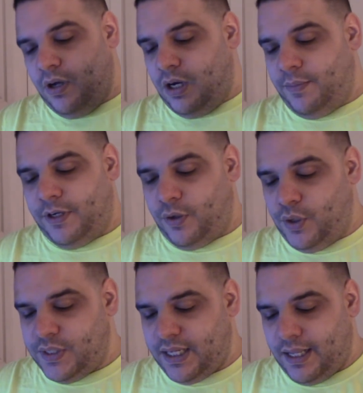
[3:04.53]
I'm going to go
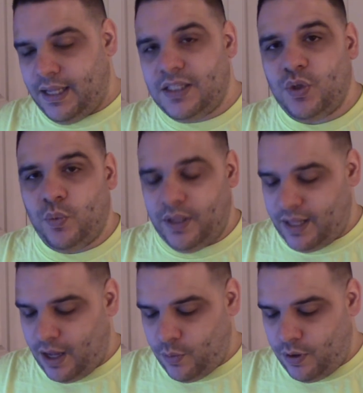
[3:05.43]
UCLA to win
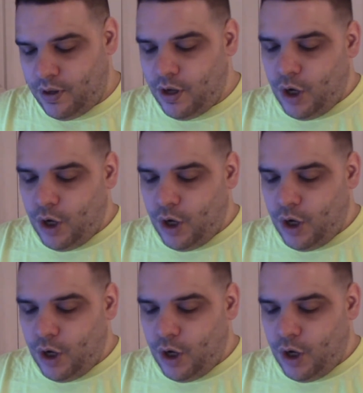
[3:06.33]
that one.